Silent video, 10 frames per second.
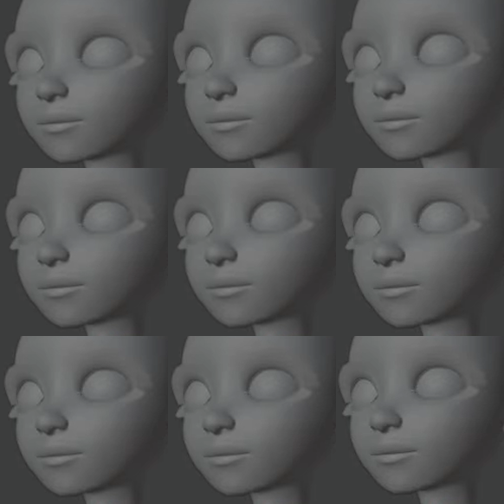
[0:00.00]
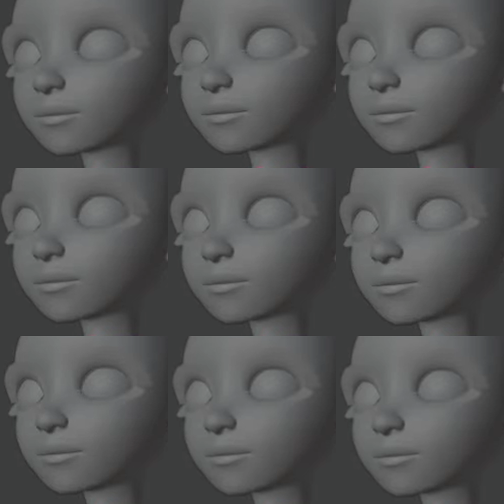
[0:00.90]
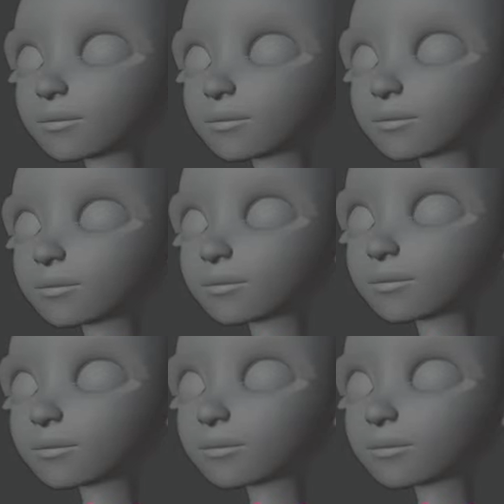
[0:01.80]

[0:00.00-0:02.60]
[no speech]